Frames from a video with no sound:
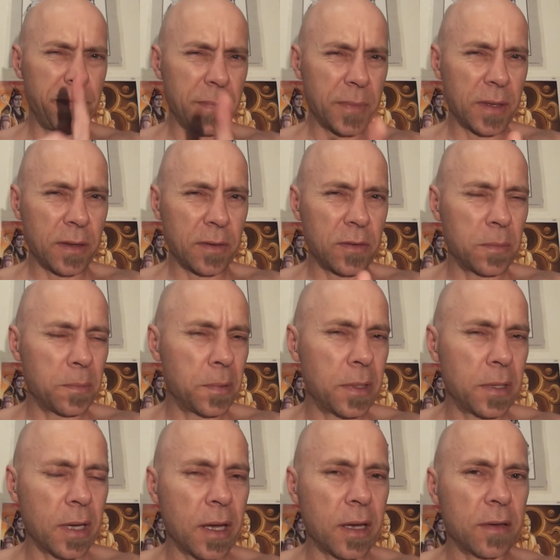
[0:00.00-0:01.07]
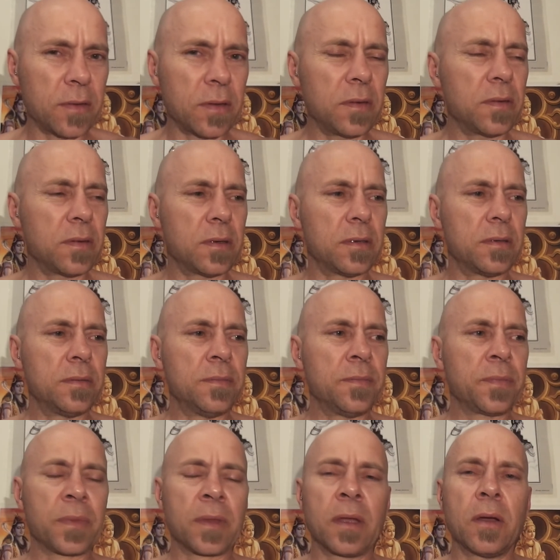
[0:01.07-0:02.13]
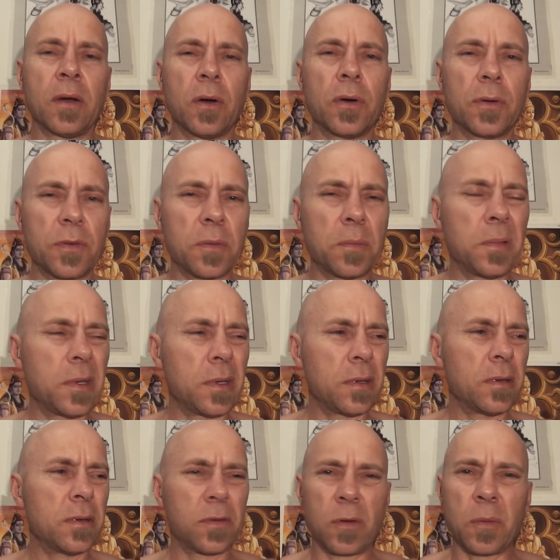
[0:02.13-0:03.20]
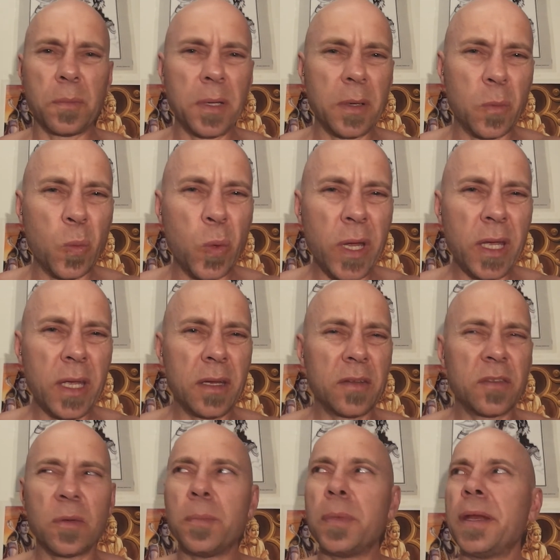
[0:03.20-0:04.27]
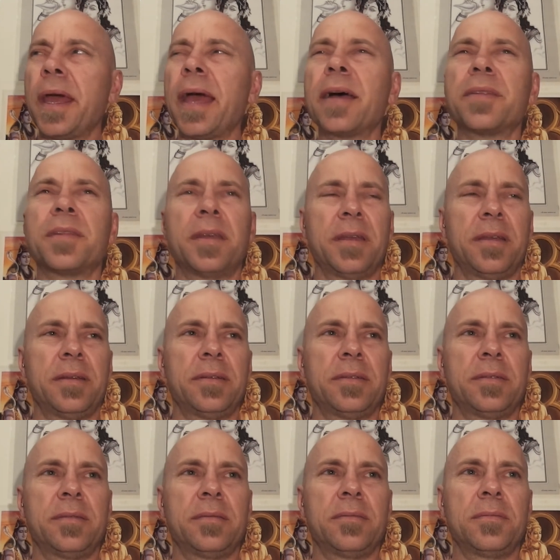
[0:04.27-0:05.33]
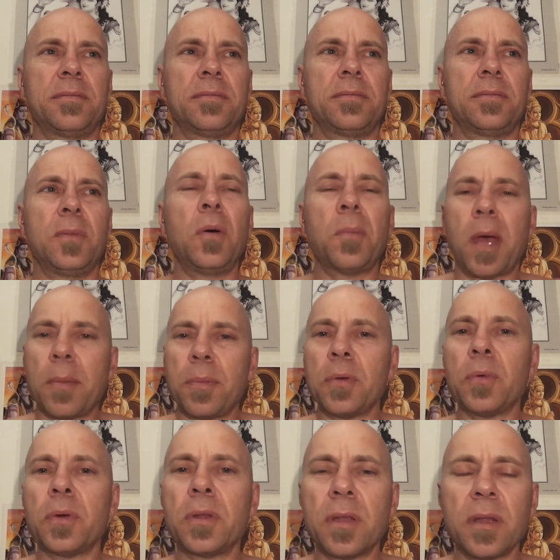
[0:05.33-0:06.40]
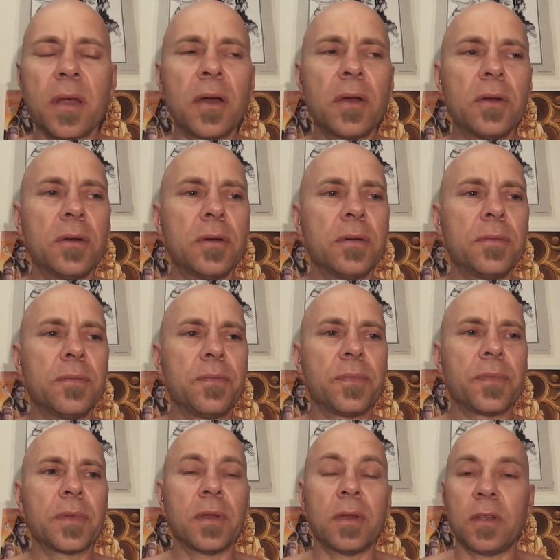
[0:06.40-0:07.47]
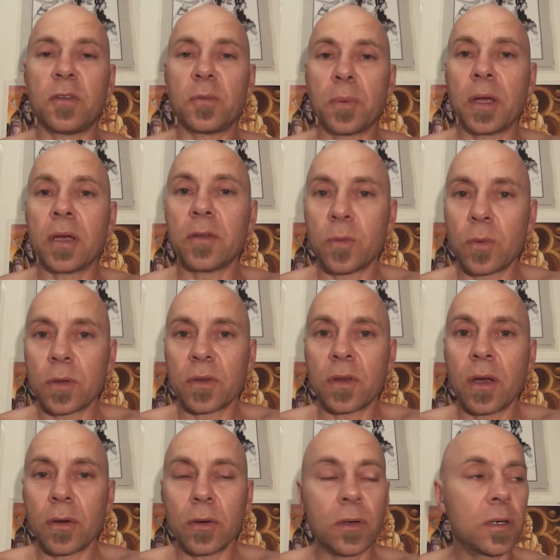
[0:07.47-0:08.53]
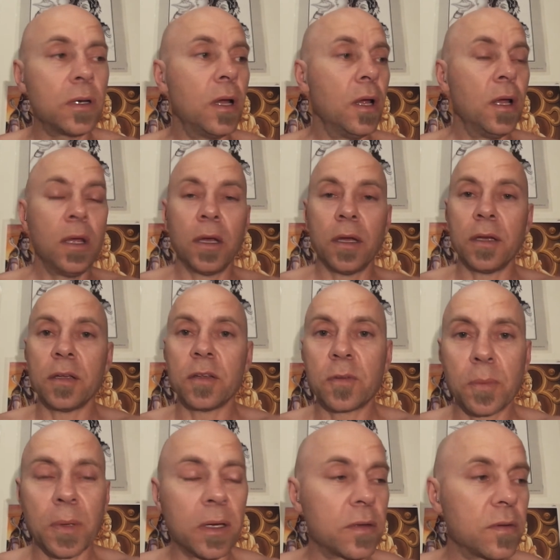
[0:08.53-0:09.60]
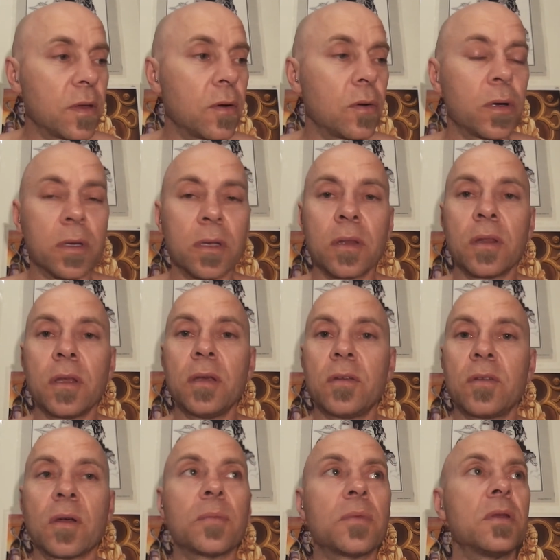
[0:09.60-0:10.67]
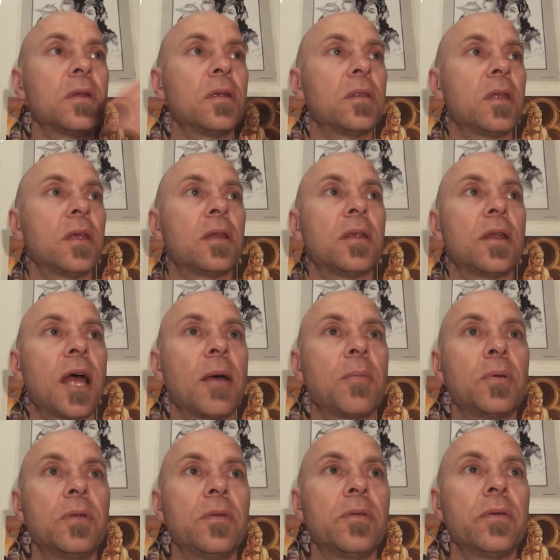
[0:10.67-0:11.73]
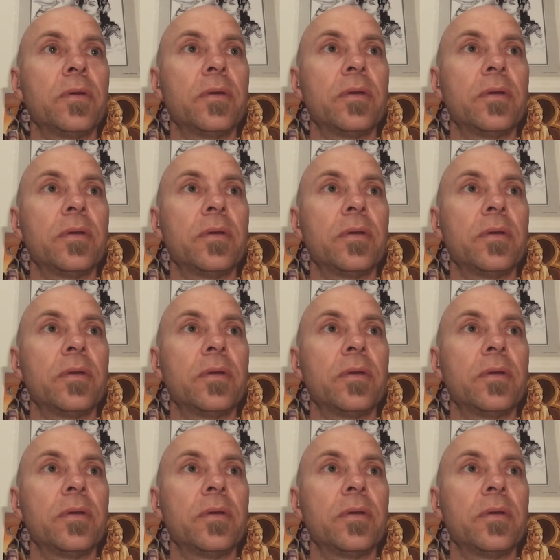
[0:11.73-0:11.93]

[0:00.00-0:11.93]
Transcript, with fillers: That's a big ask, isn't it? Or it's a bit, it's a bit weird. It's a bit out there. I'm happy with it. That it explains what's going on, It explains how I can think something and then it happens.